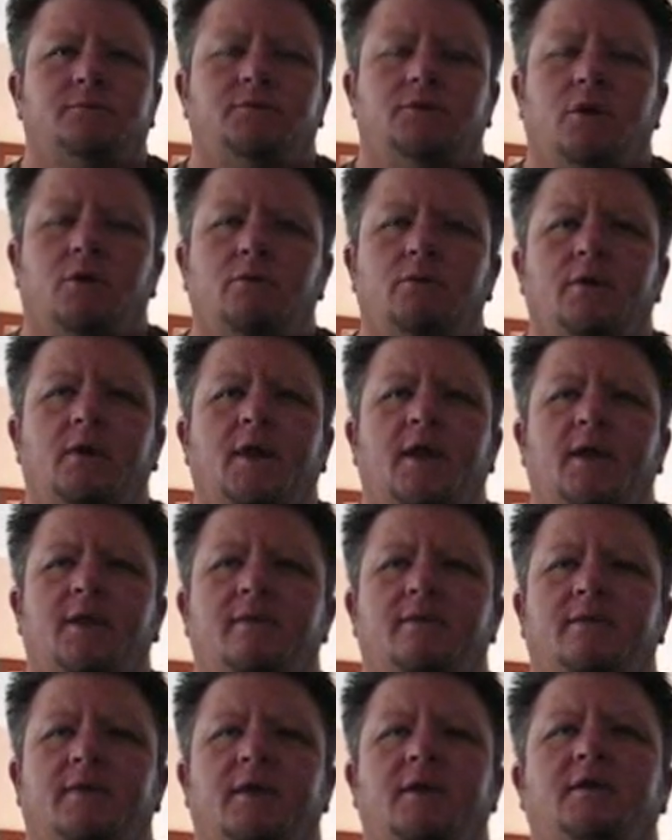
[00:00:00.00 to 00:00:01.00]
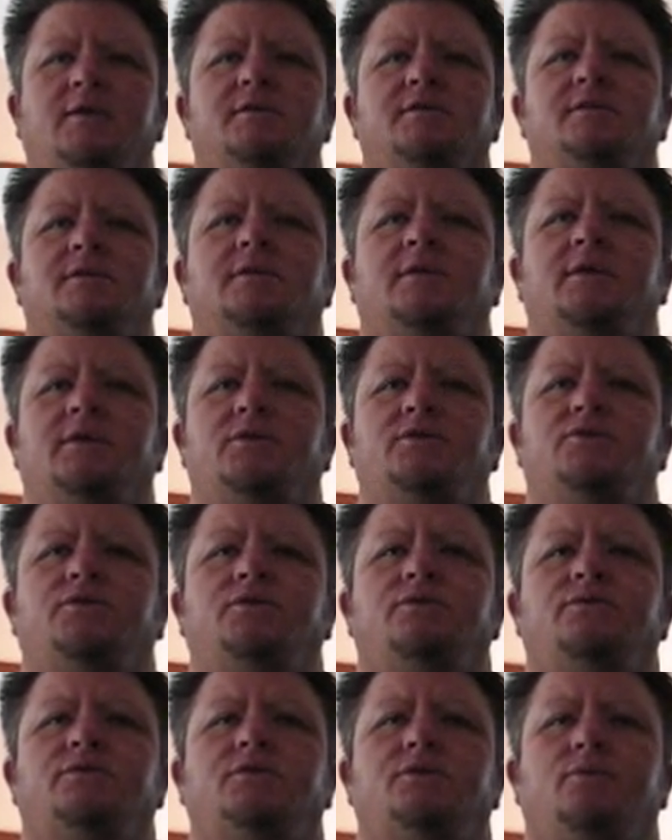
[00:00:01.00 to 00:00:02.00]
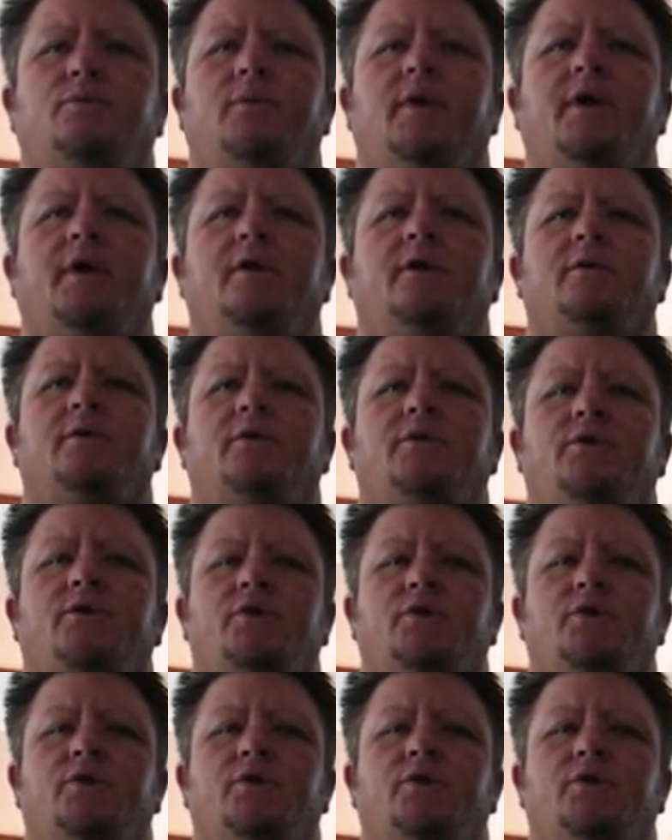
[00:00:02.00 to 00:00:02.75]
Don't let things get you to where